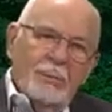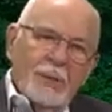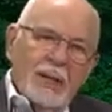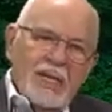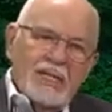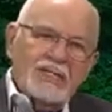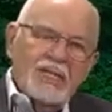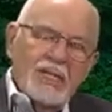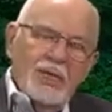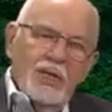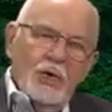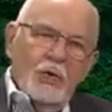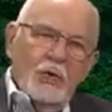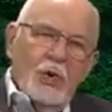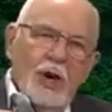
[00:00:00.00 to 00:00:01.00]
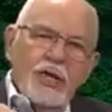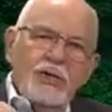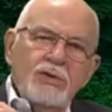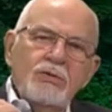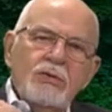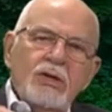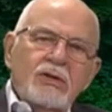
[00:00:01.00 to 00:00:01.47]
a place where
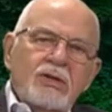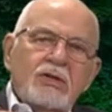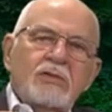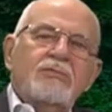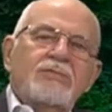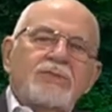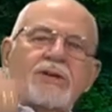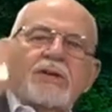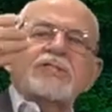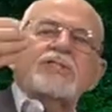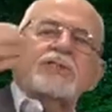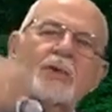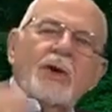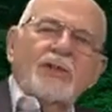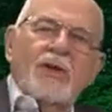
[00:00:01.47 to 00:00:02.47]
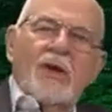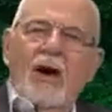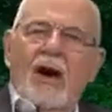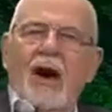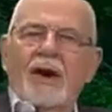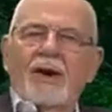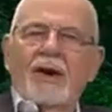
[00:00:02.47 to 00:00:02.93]
you can converse with
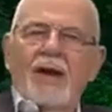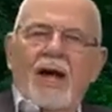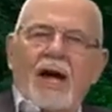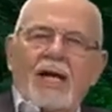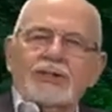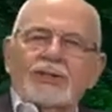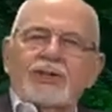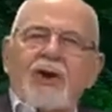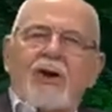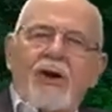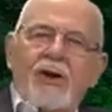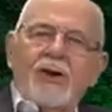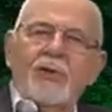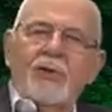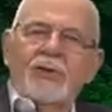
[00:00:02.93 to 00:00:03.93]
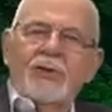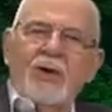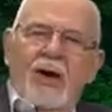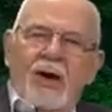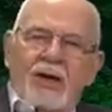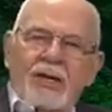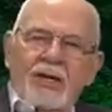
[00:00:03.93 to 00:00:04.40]
God and talk with
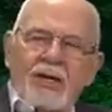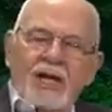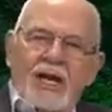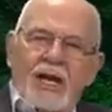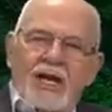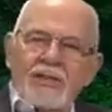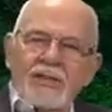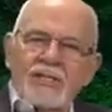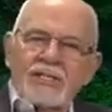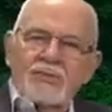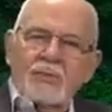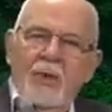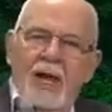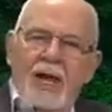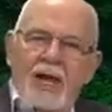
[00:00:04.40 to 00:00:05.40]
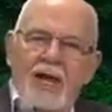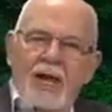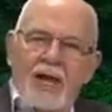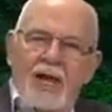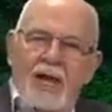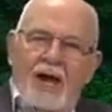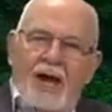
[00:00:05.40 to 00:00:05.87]
God in this way,
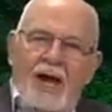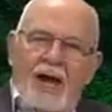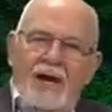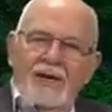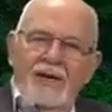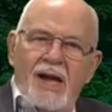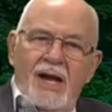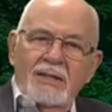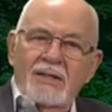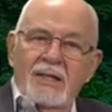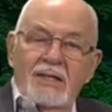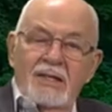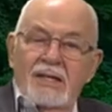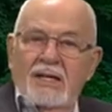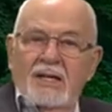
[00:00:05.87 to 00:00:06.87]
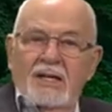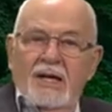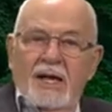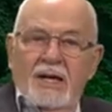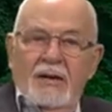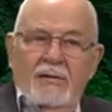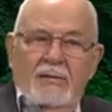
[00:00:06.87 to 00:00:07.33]
and not
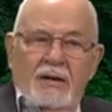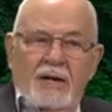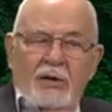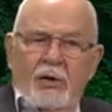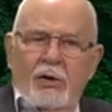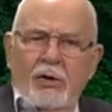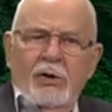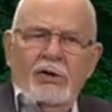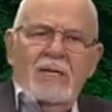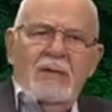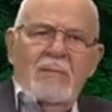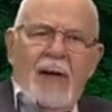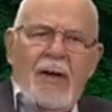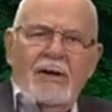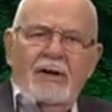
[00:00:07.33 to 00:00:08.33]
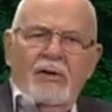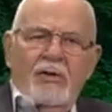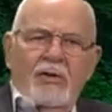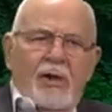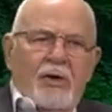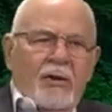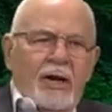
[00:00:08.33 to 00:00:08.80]
in a haughty manner
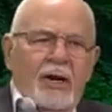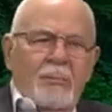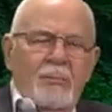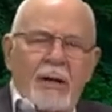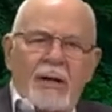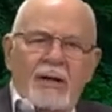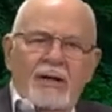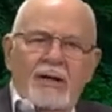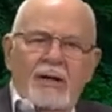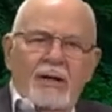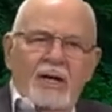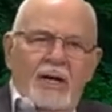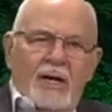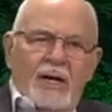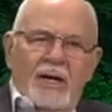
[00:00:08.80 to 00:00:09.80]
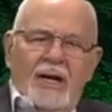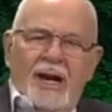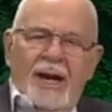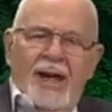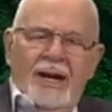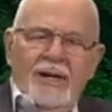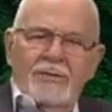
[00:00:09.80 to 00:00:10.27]
or in
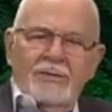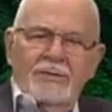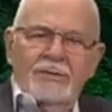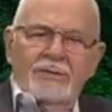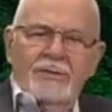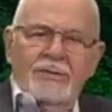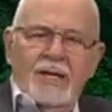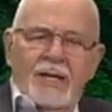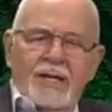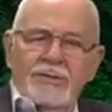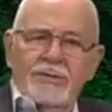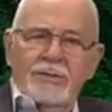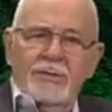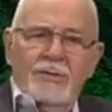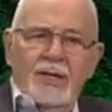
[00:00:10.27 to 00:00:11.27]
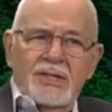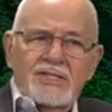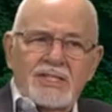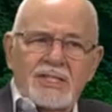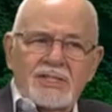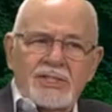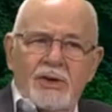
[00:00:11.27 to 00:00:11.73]
an attitude that
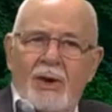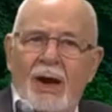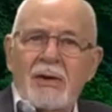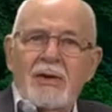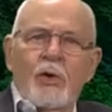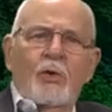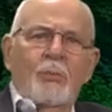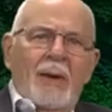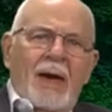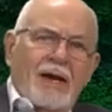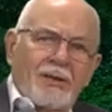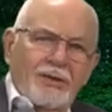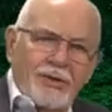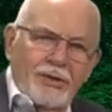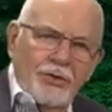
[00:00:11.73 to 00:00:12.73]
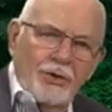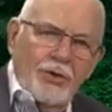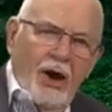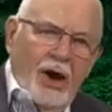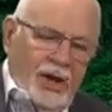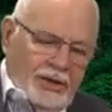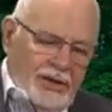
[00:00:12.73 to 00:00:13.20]
says, you know, I know better than you,
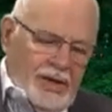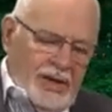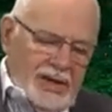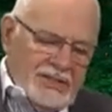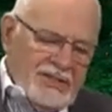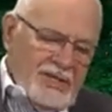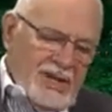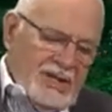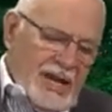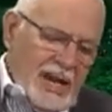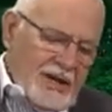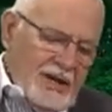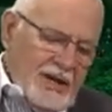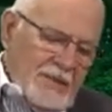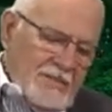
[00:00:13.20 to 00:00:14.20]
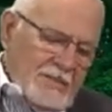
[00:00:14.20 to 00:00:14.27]
God. It's not that.